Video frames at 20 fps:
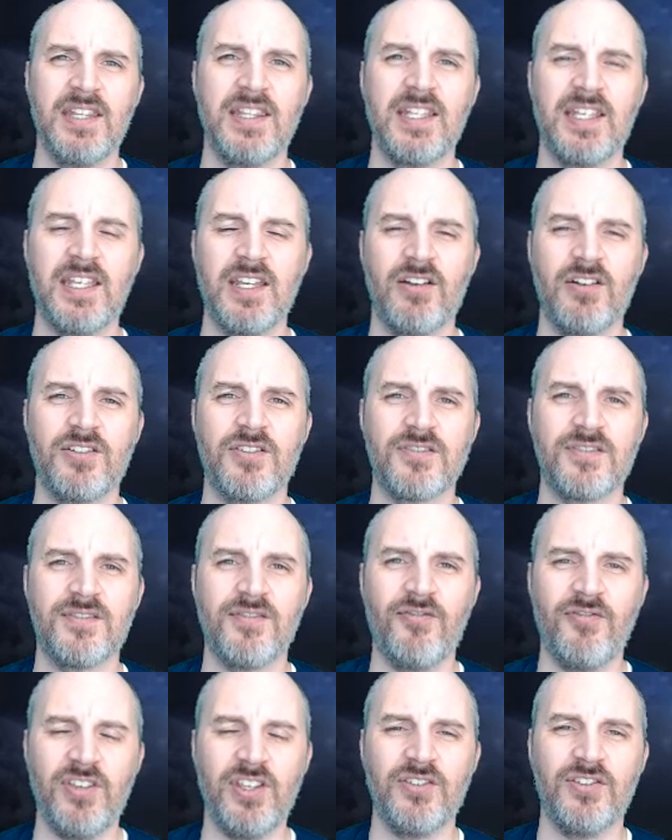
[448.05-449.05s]
The characters
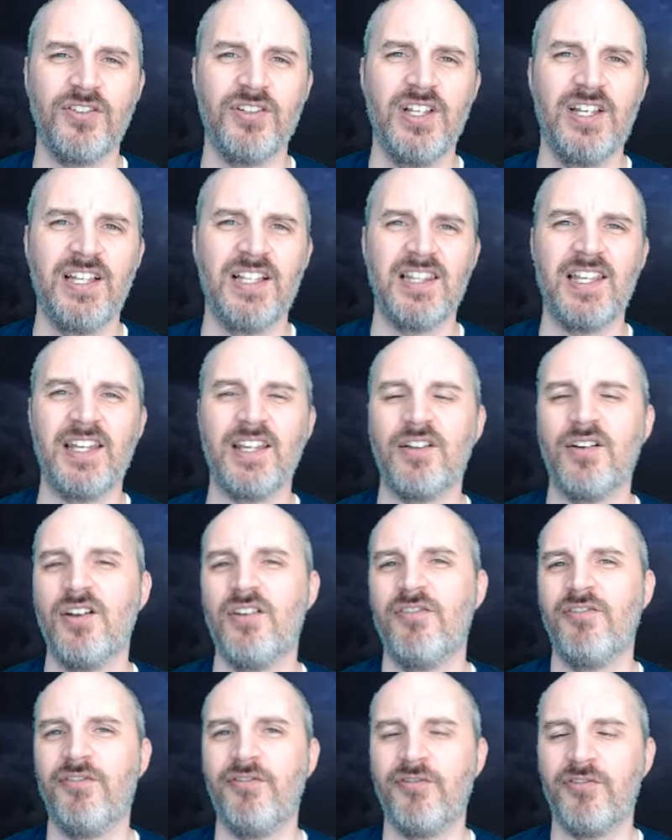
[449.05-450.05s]
feel like
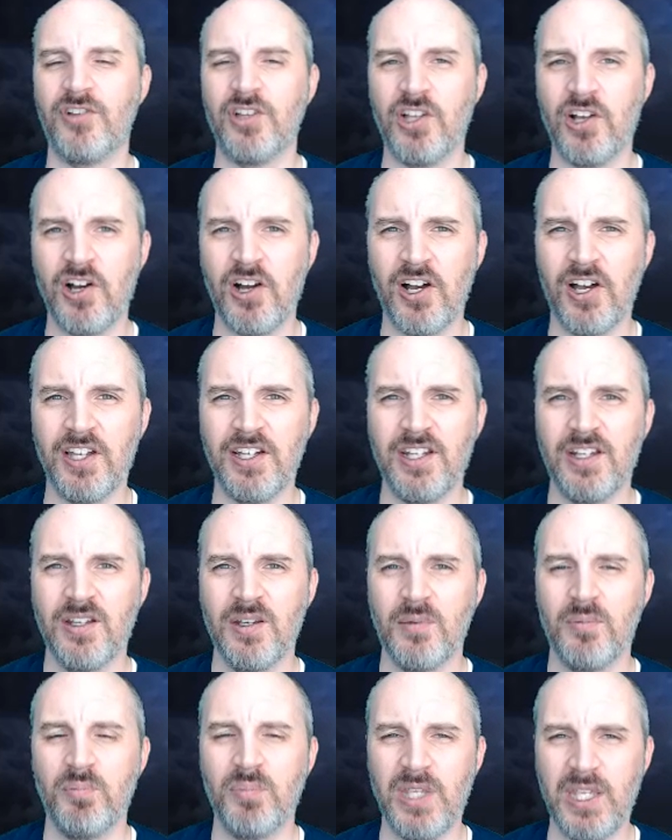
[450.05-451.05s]
flawed
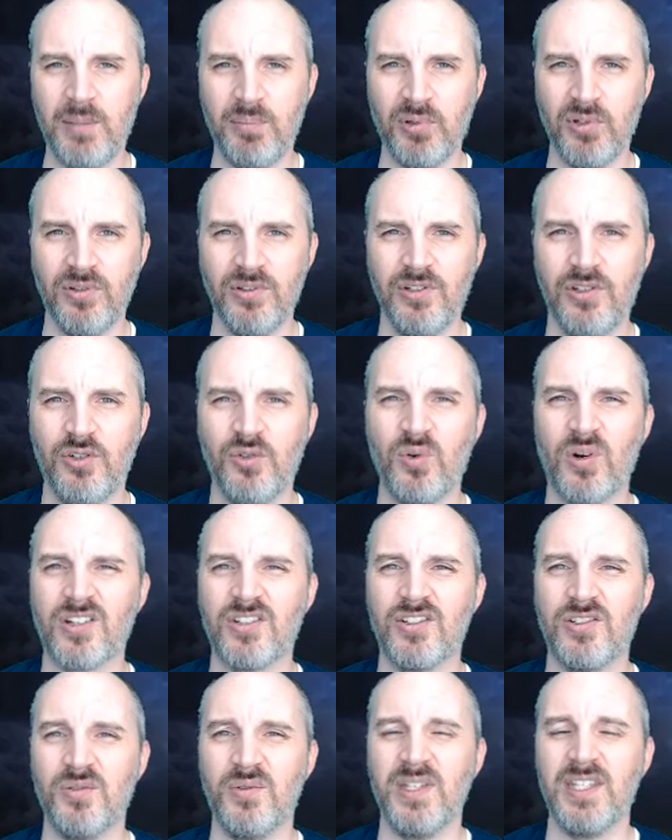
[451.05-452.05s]
people who are
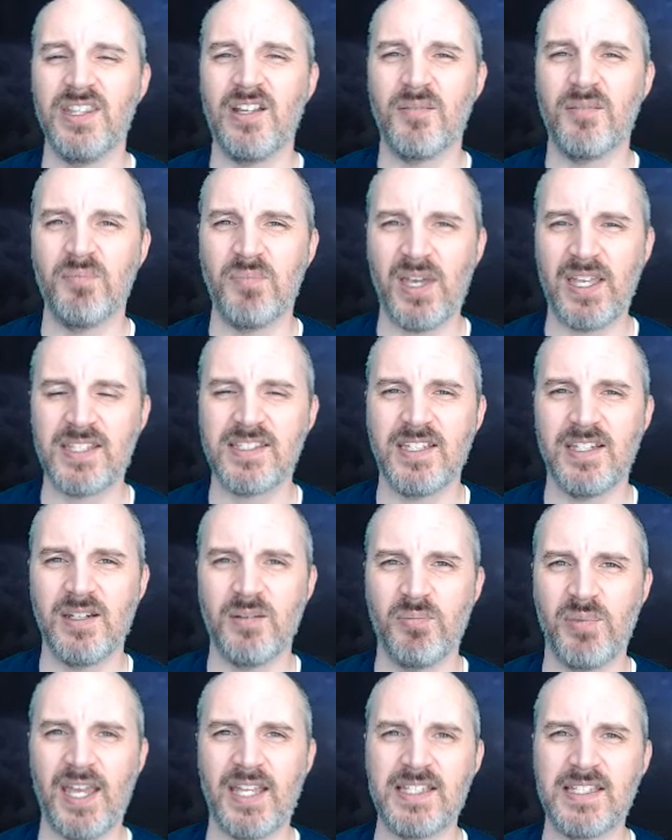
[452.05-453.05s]
doing their best in a
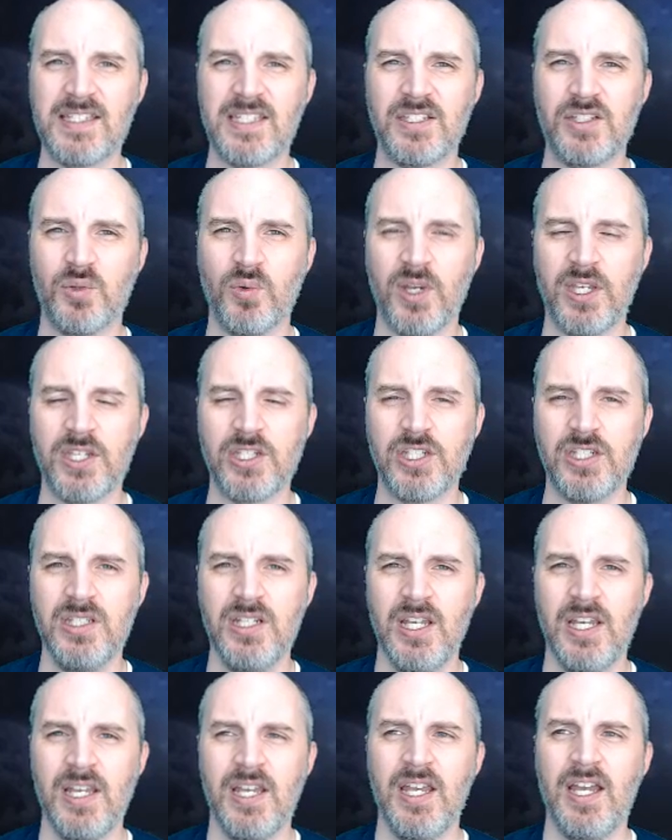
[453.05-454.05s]
bad situation,
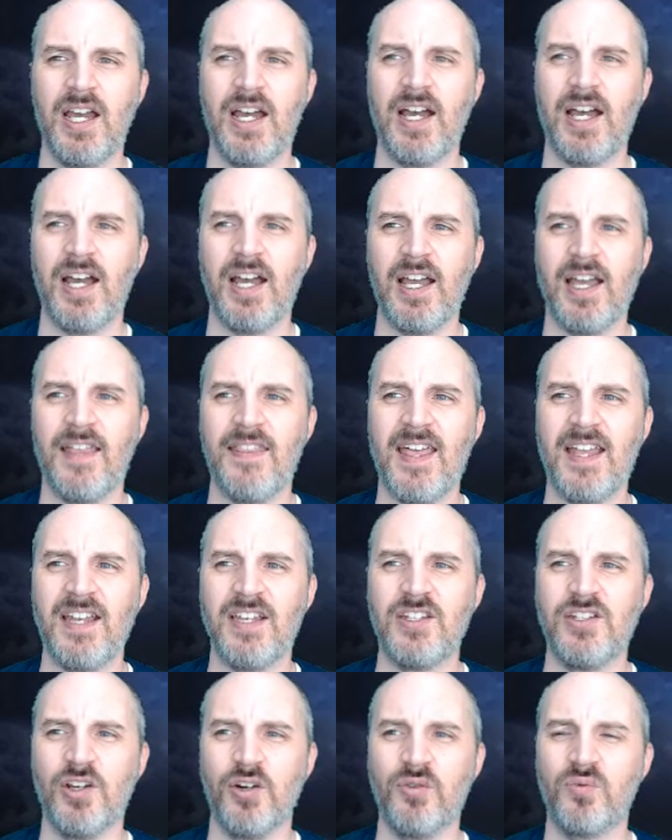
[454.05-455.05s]
and
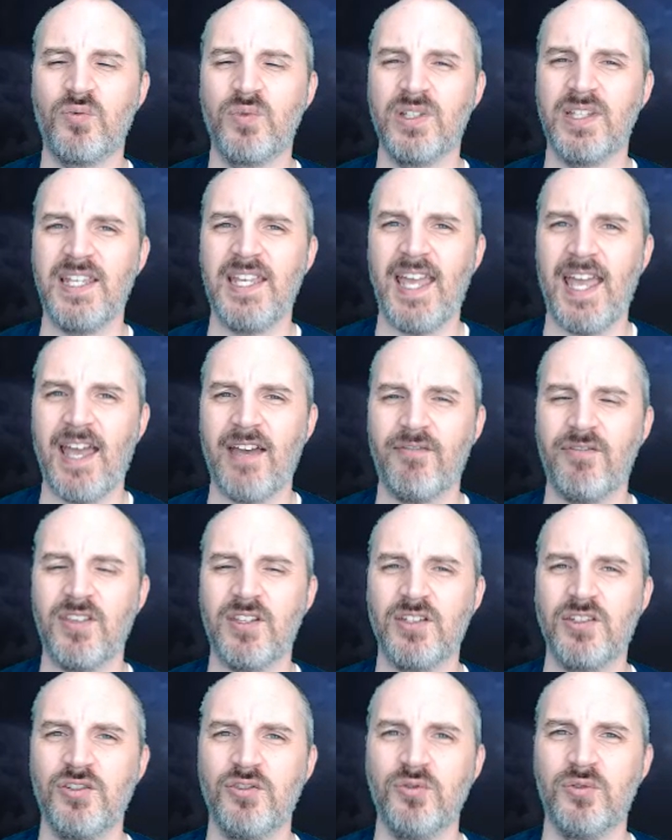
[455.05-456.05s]
that don't really have the
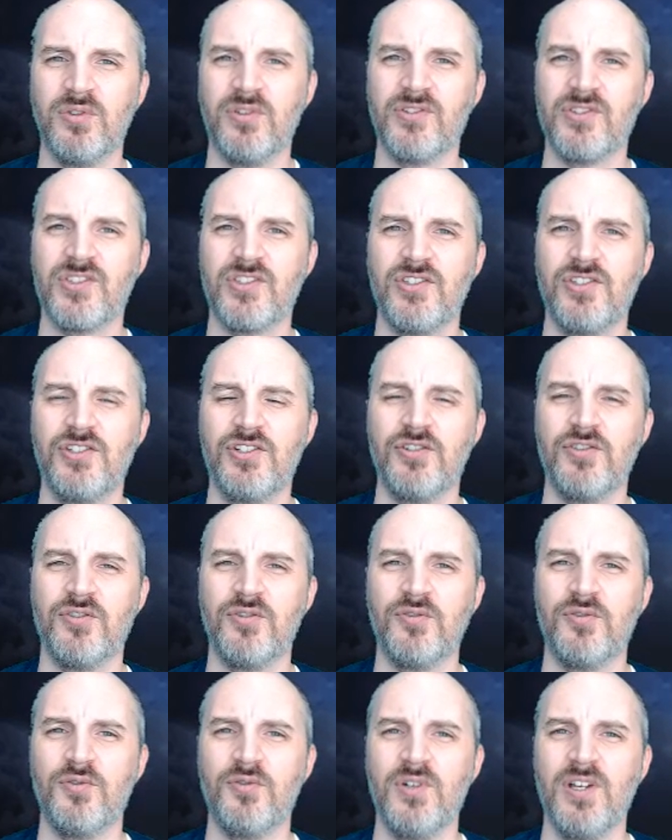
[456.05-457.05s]
tools
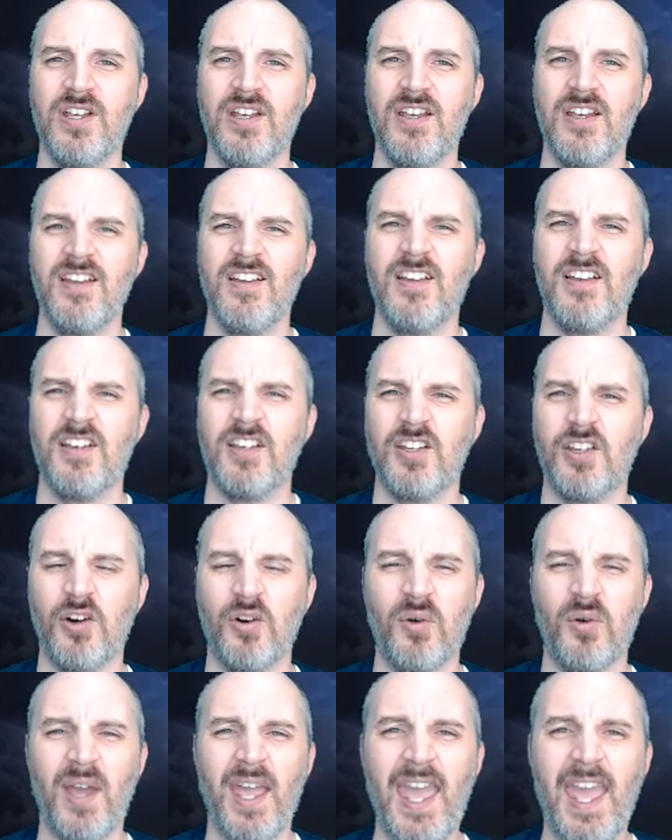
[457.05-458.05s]
to
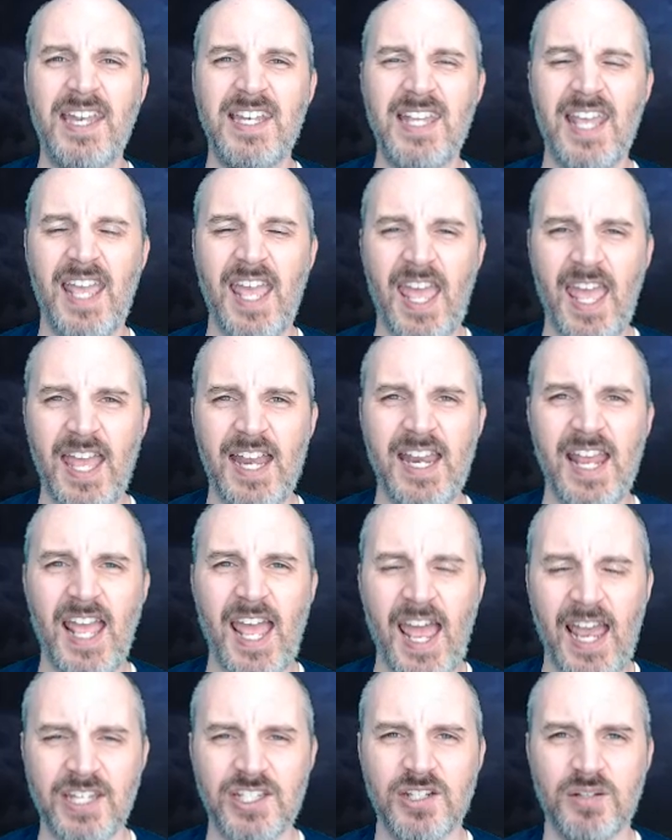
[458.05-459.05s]
go head-to-head
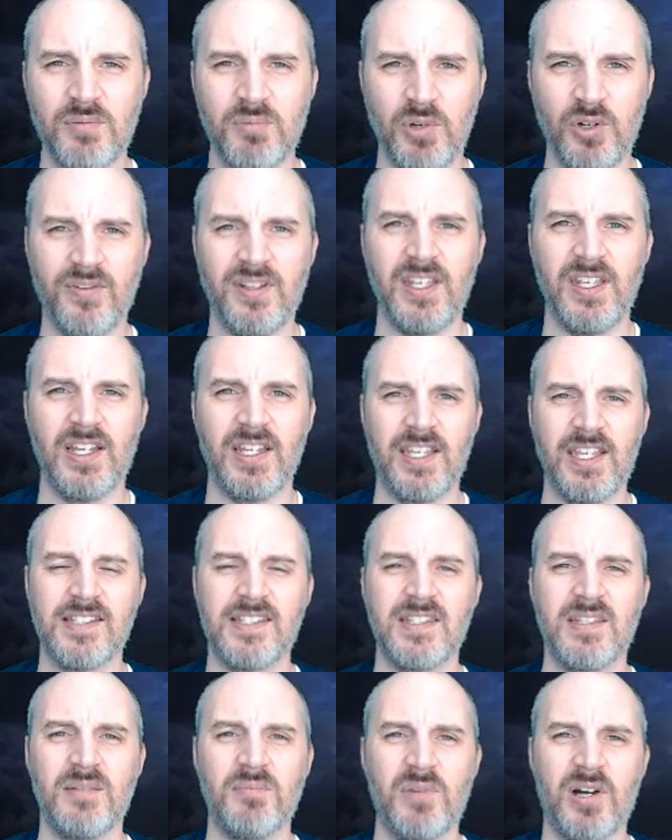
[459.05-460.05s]
action movie
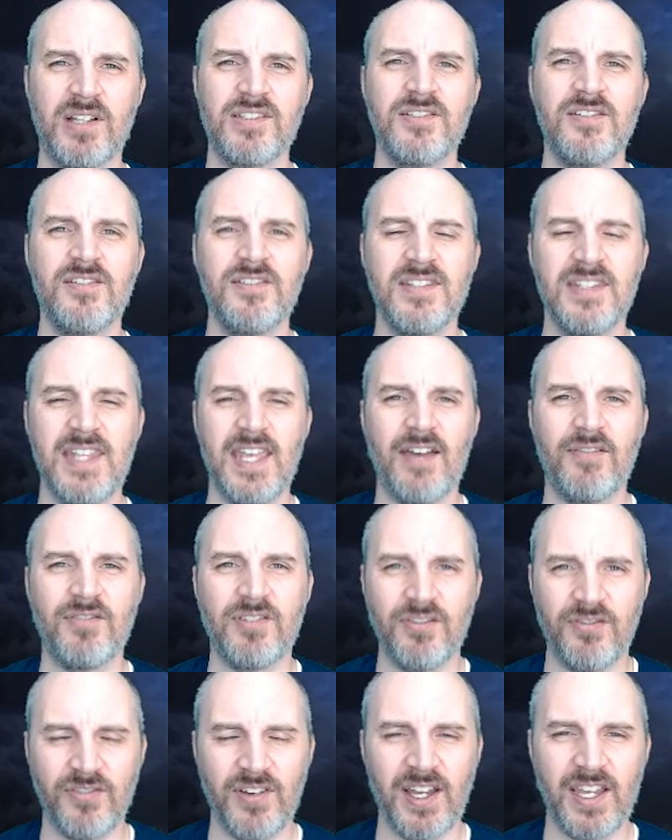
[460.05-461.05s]
against the monsters, and they have
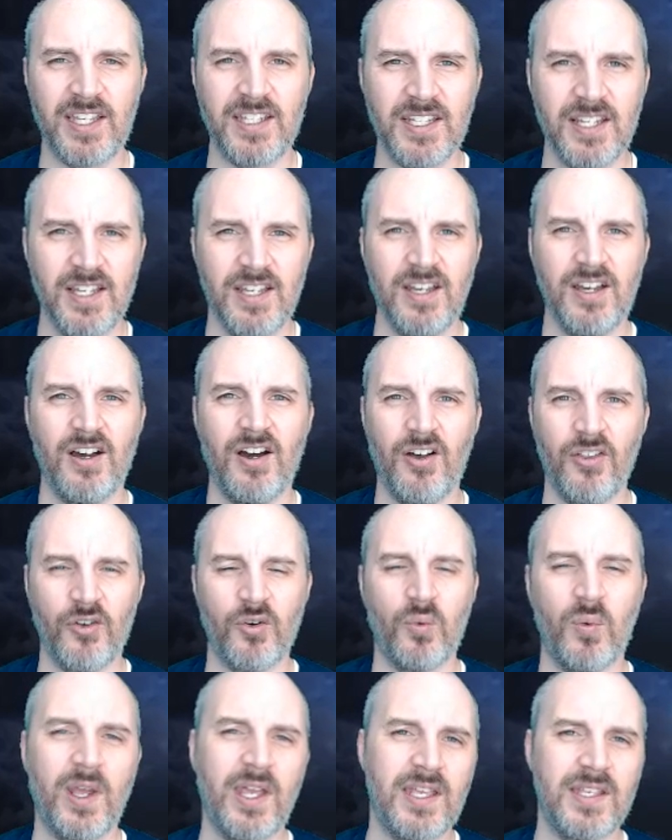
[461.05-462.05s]
to find other
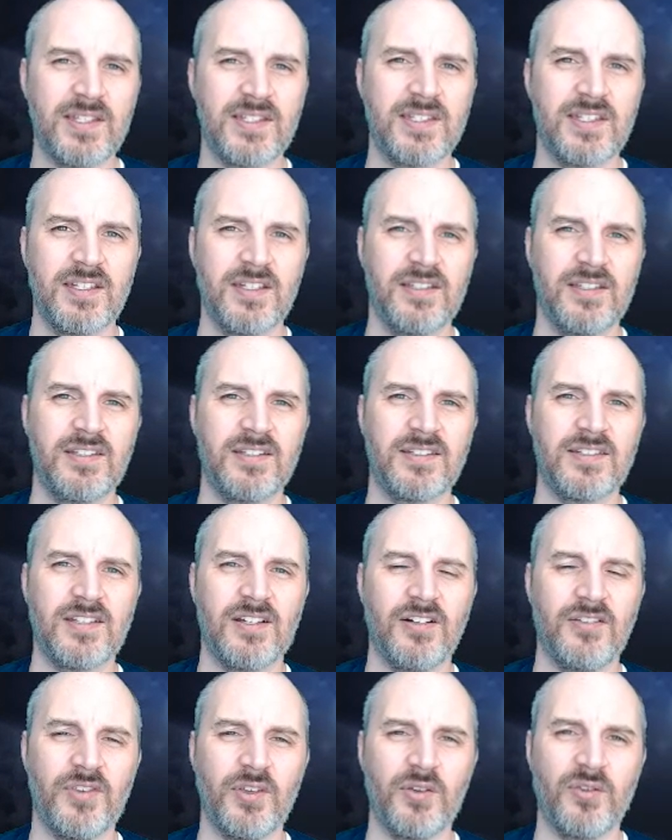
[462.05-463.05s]
ways to
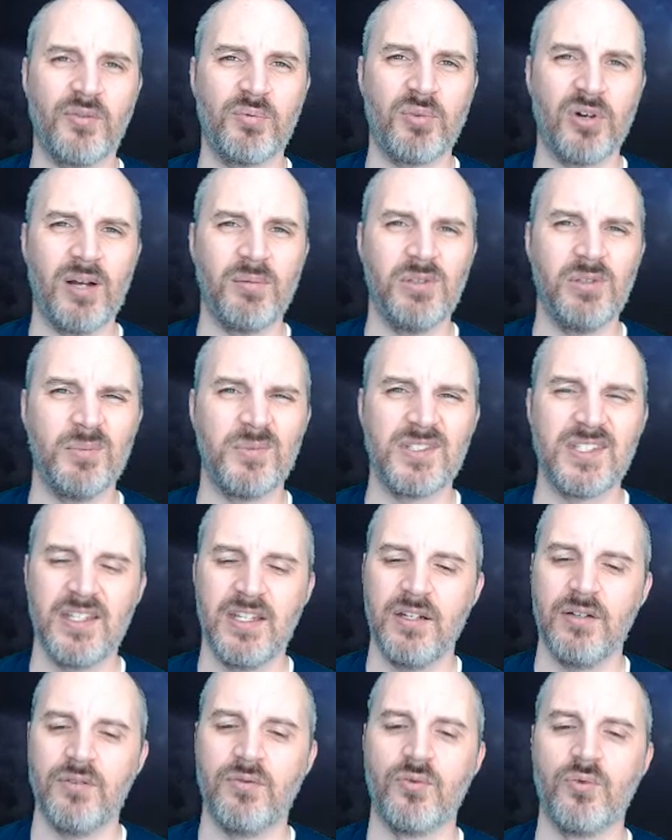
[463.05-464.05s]
solve those problems.
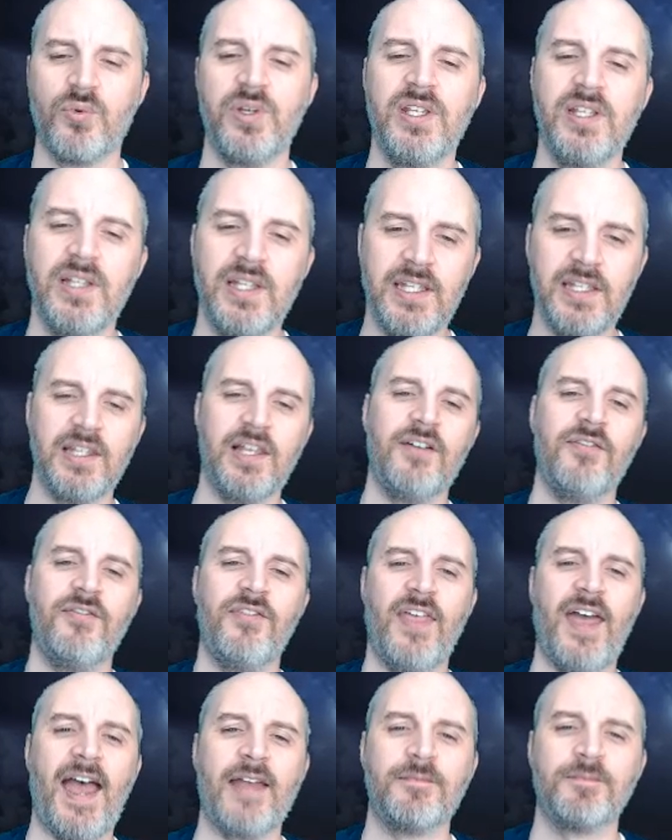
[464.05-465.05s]
Really
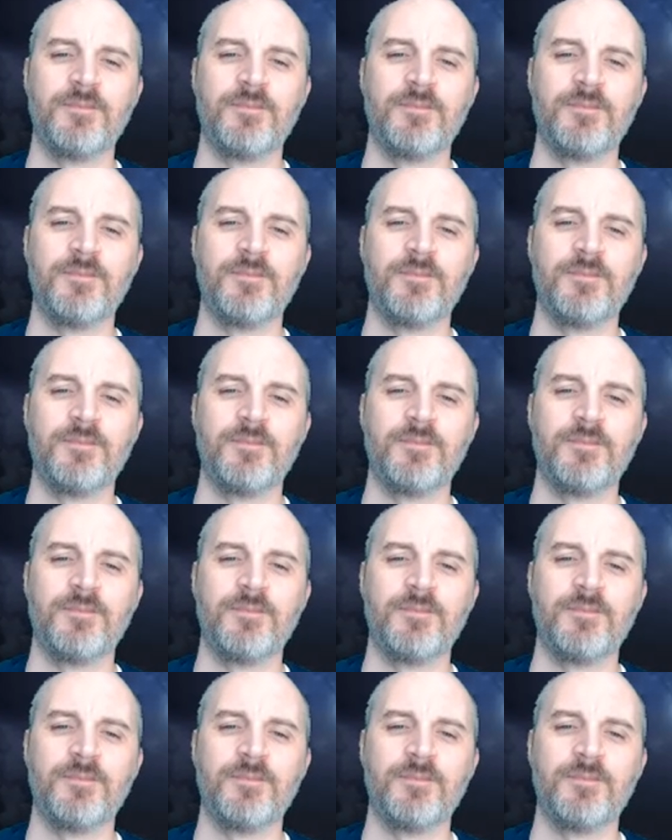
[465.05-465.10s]
love that.